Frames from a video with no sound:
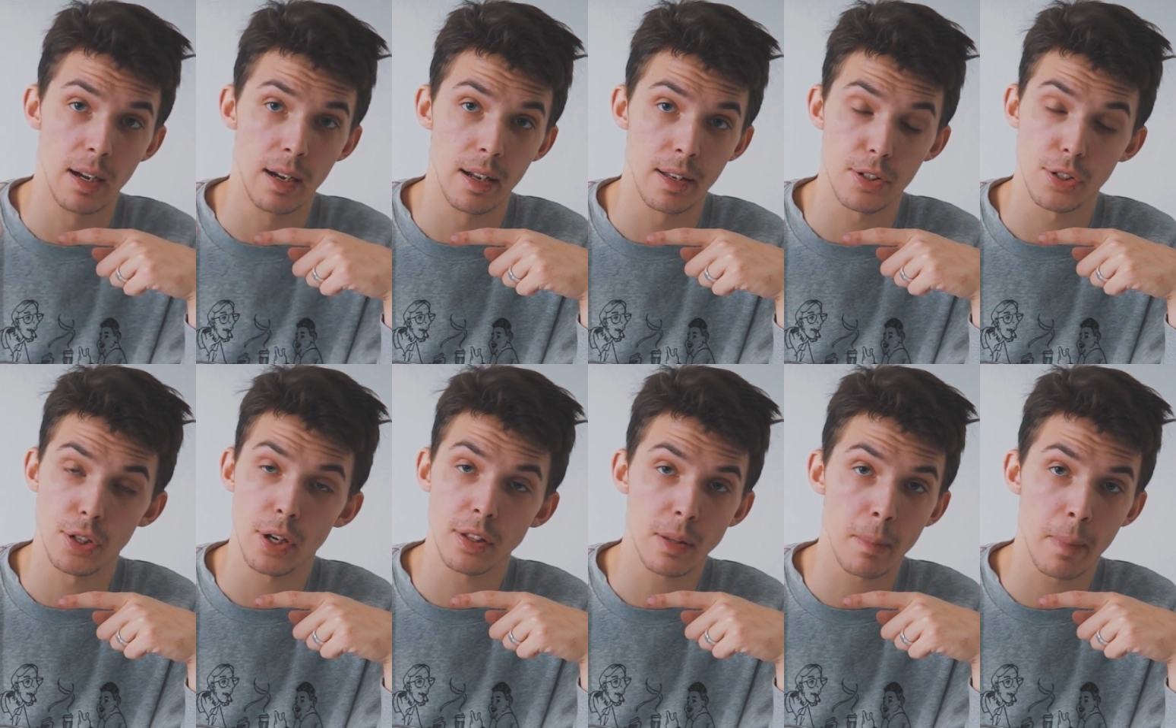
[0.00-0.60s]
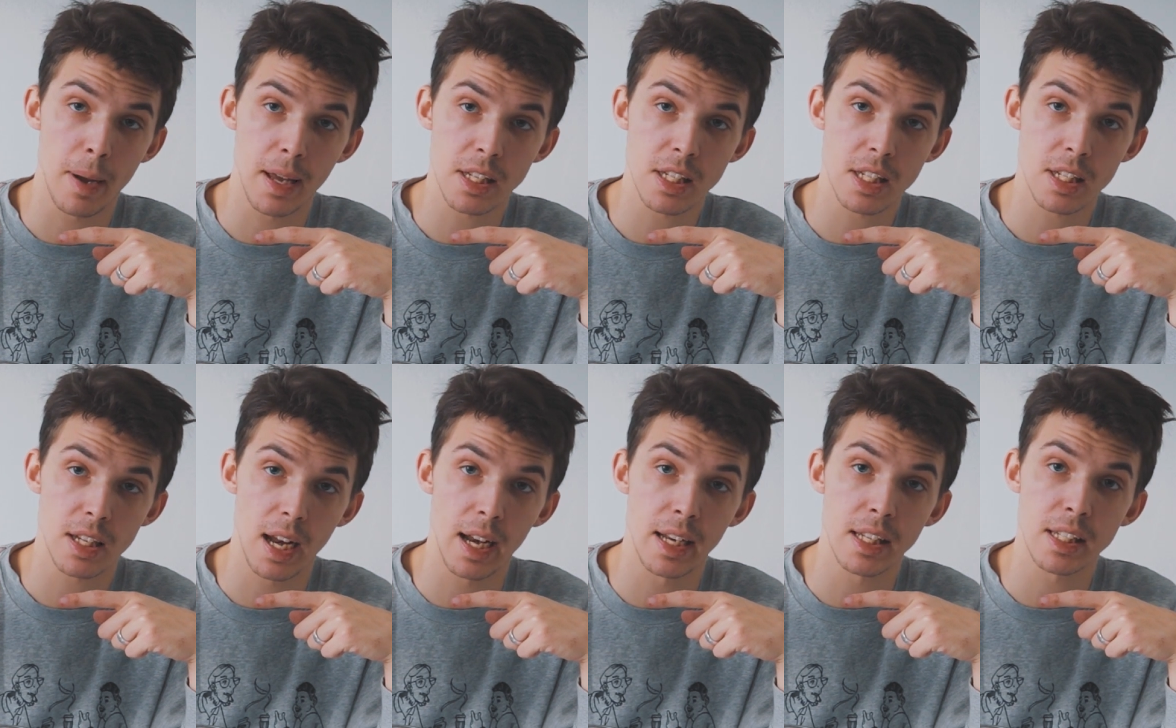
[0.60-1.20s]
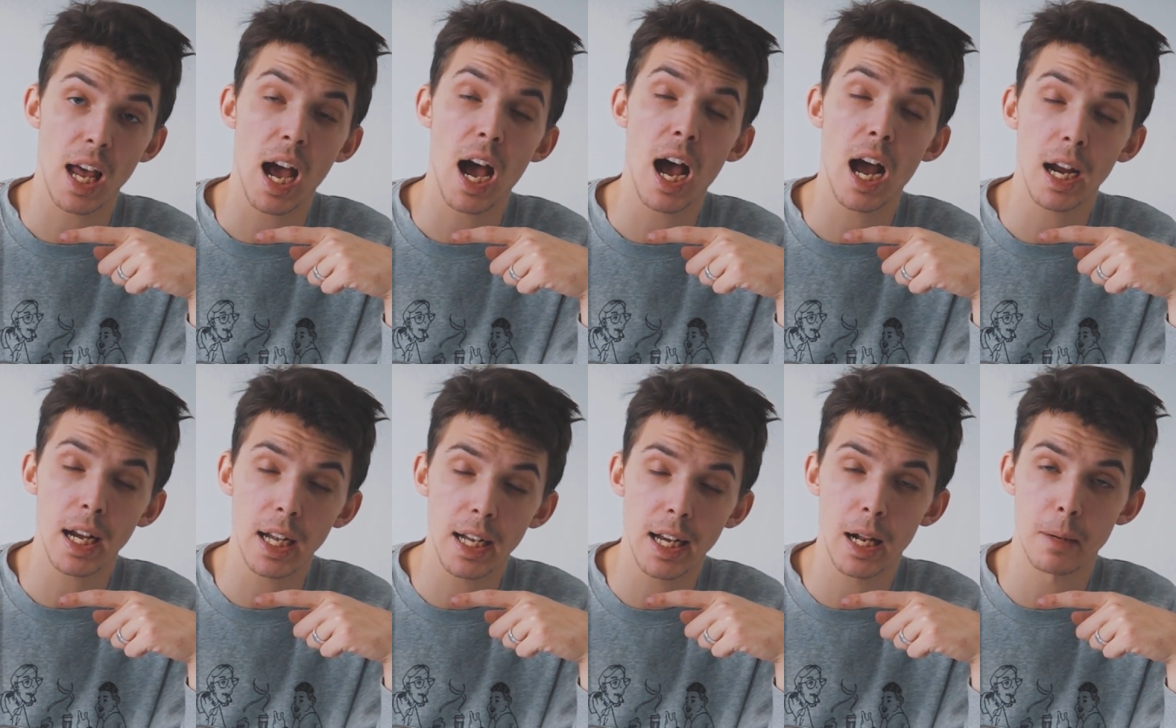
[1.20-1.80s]
It's not the best. It's
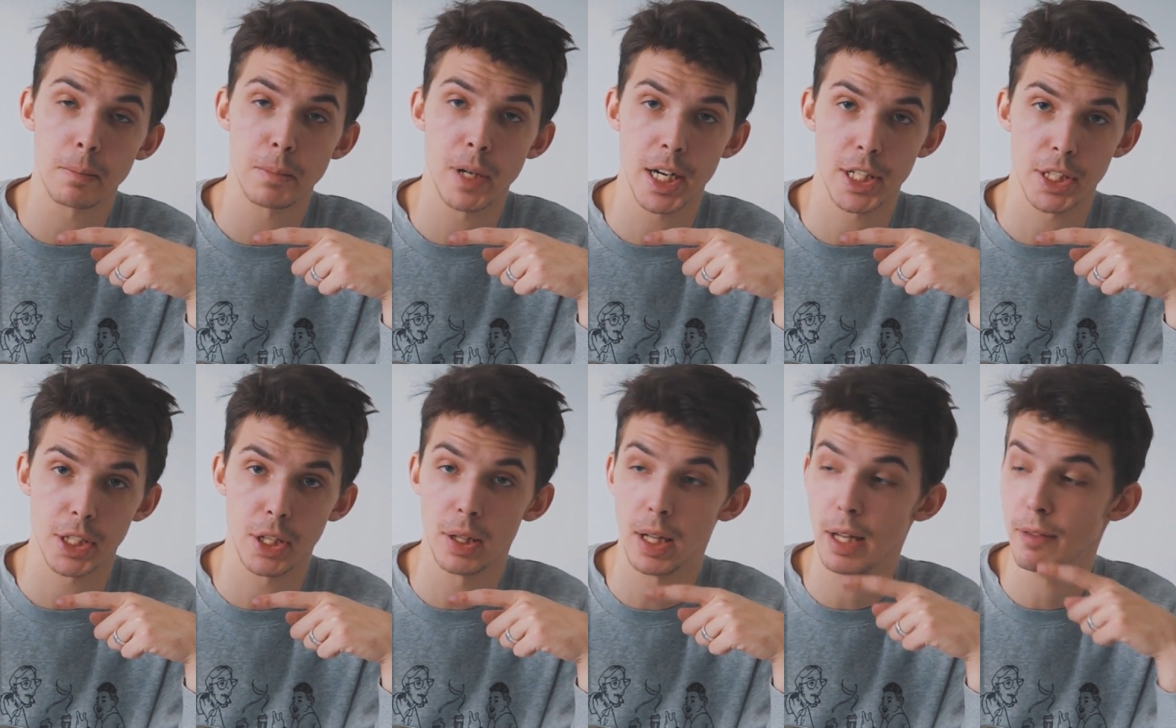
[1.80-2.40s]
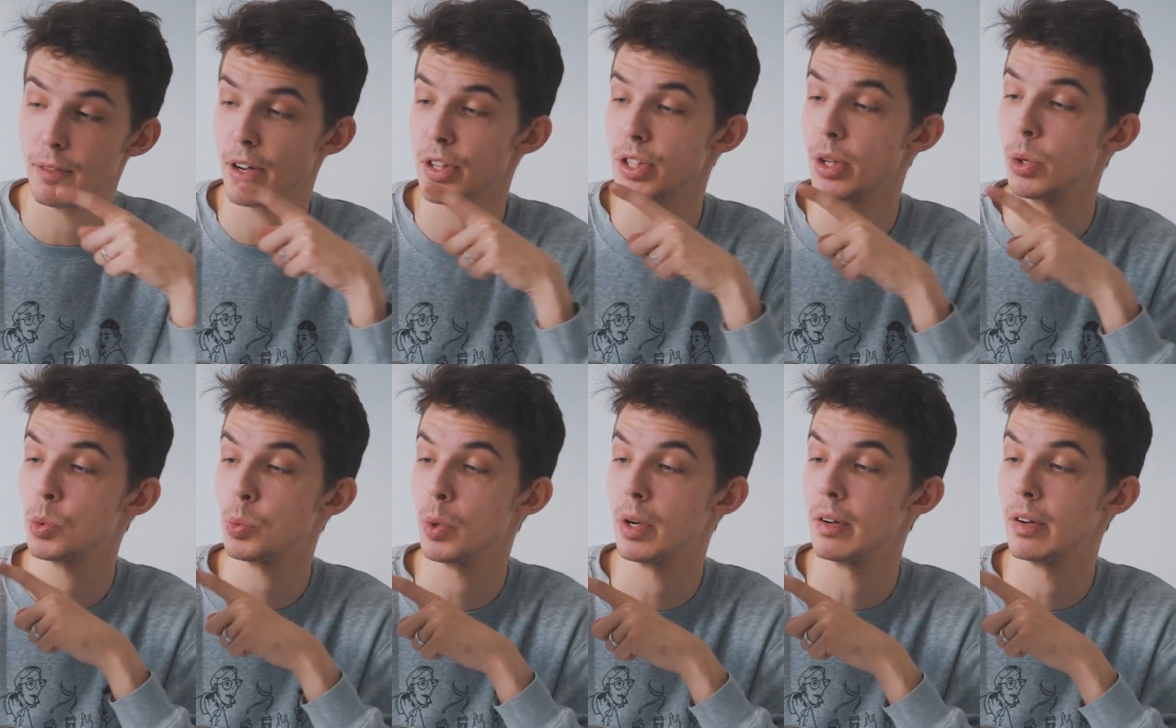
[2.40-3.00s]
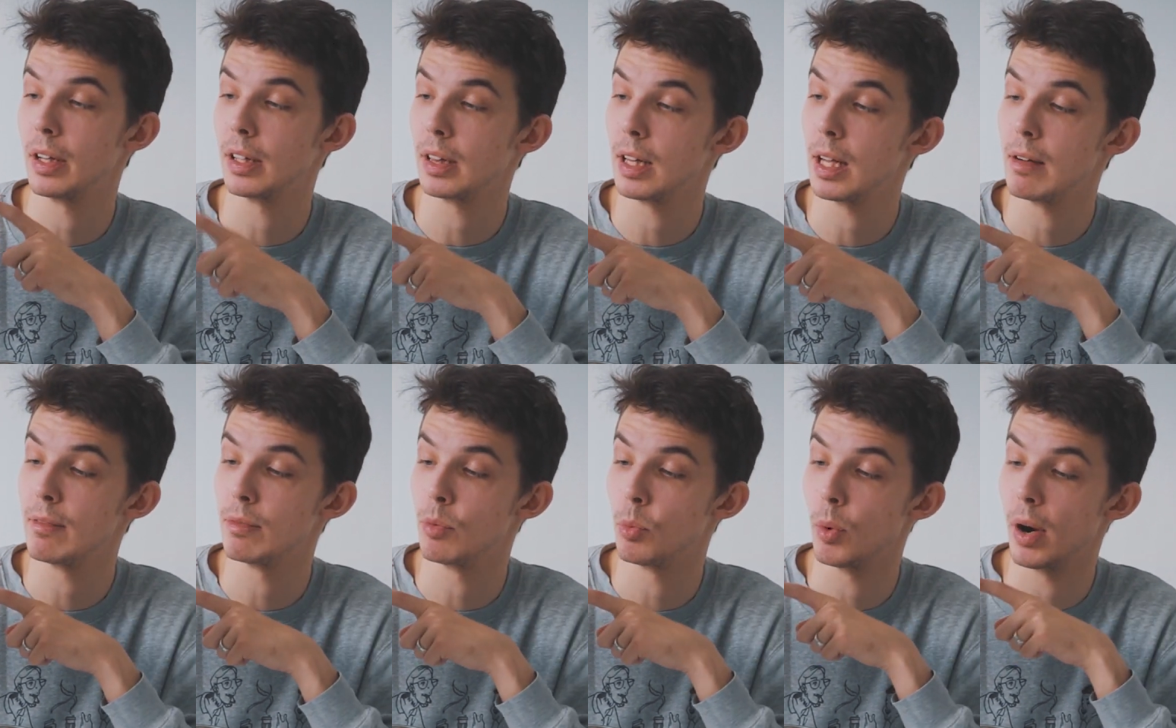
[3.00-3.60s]
highly unpractical. If I don't wear a
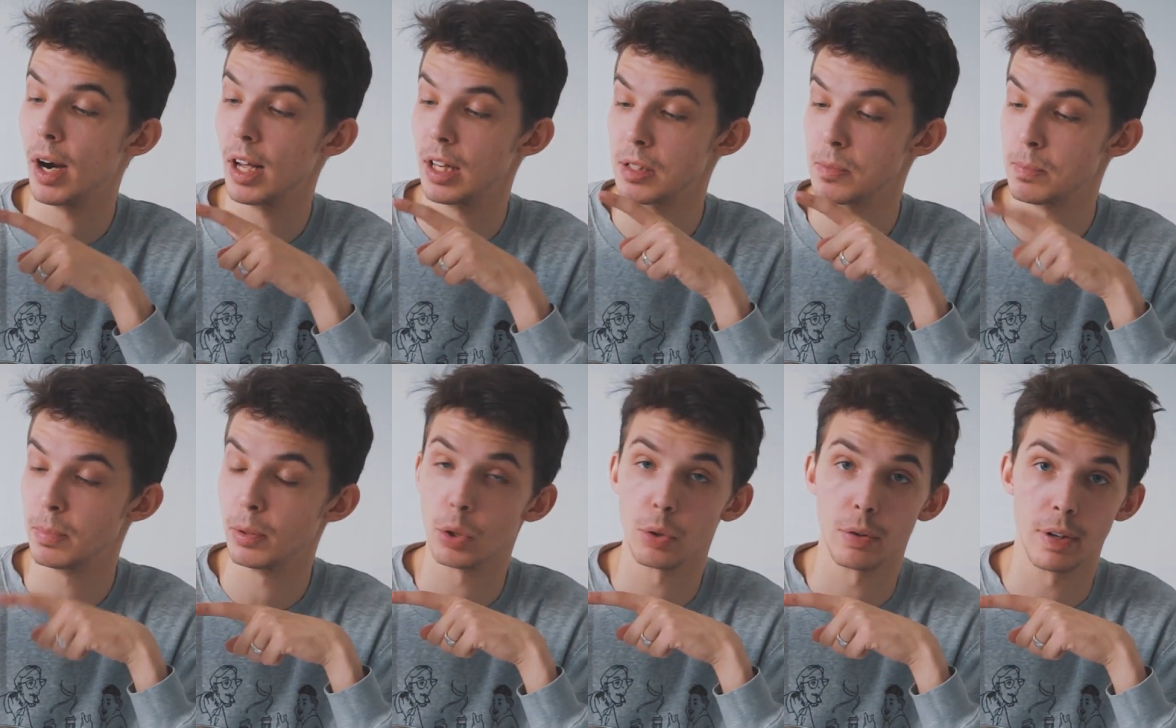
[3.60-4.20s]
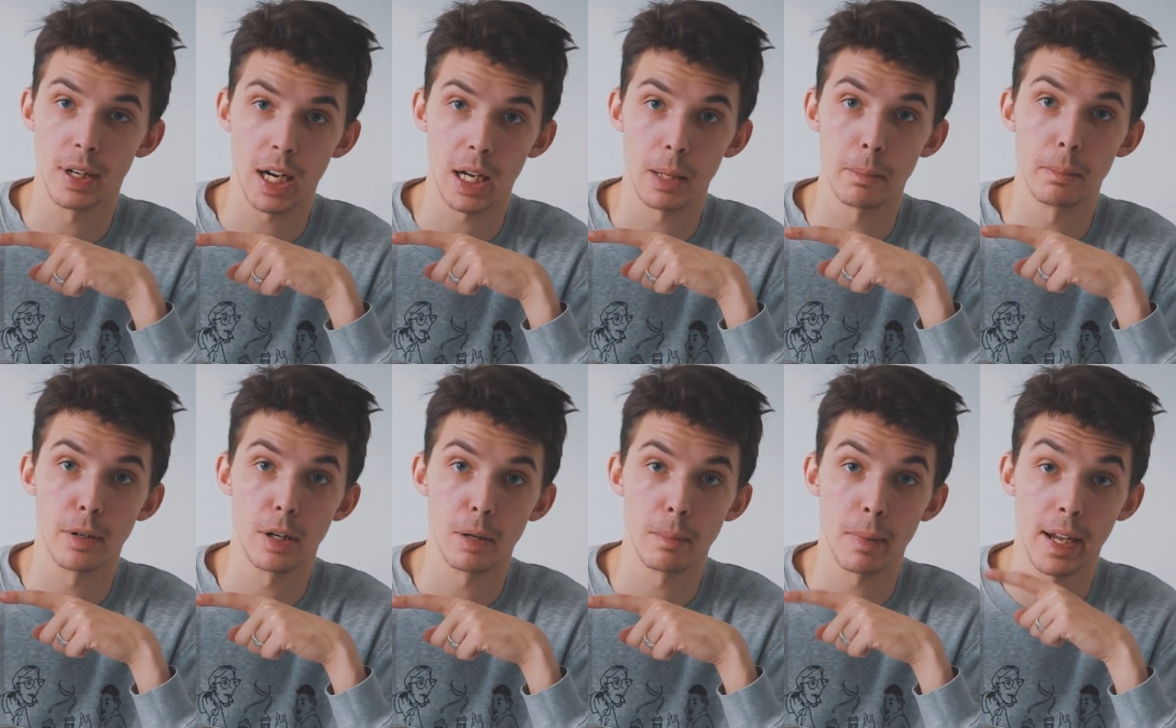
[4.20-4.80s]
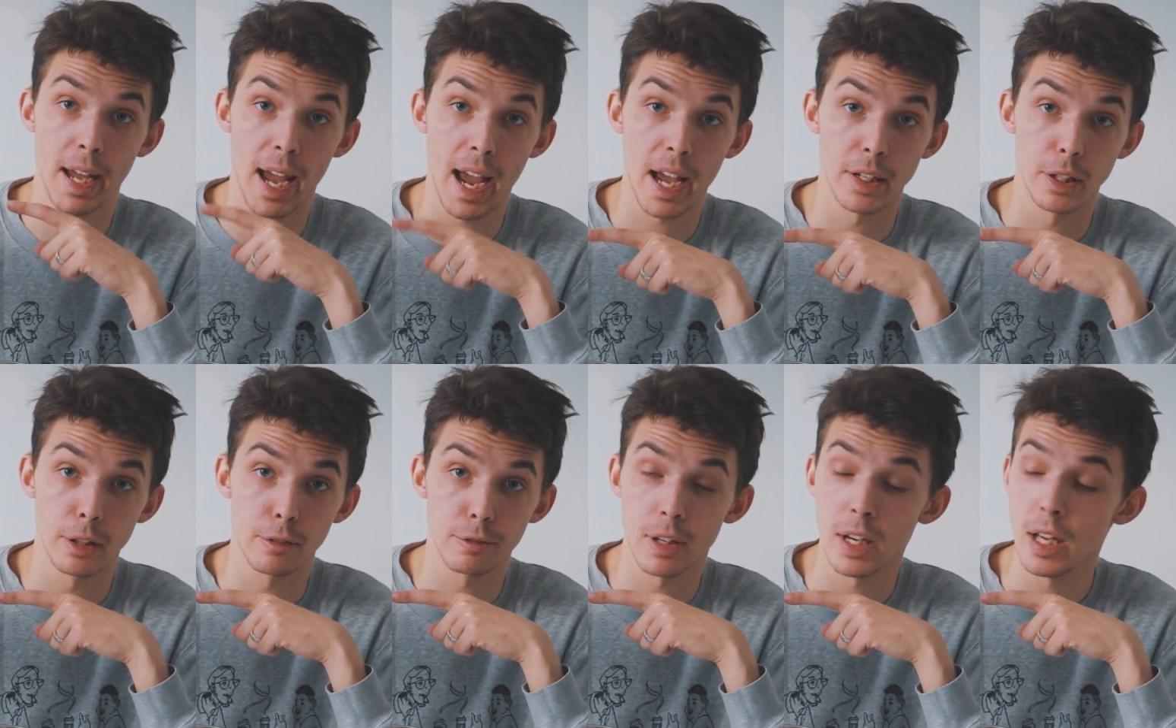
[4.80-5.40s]
glove whilst pouring, I'll burn my hand
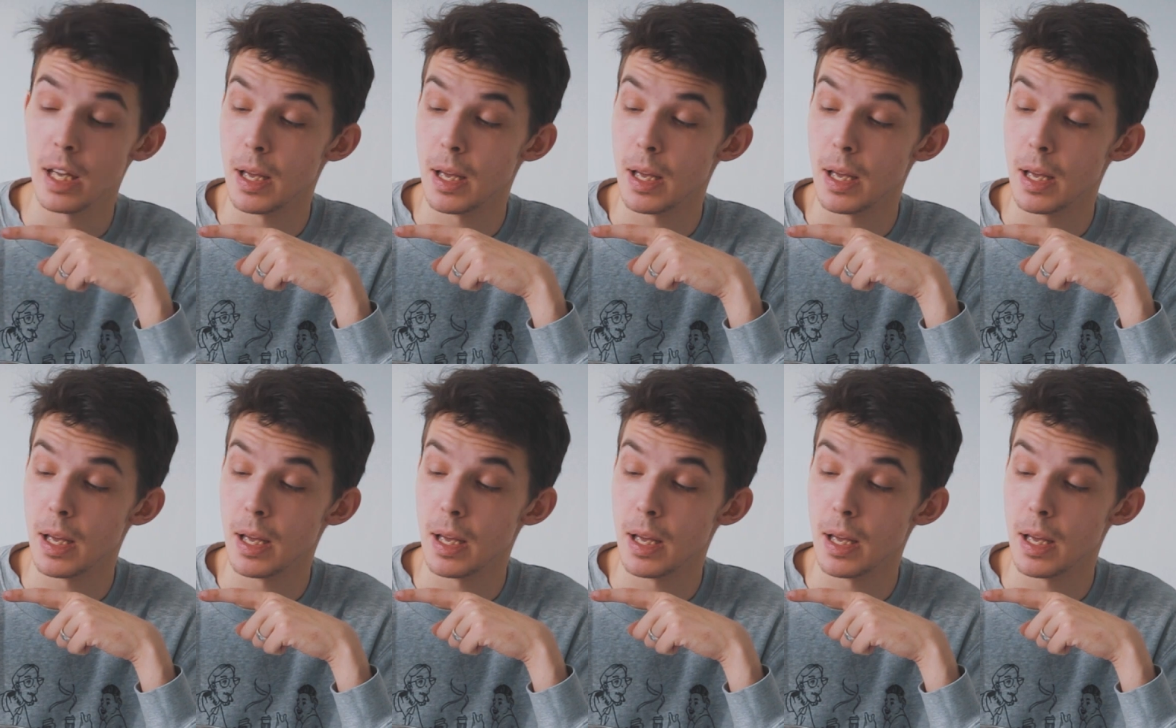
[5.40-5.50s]
off.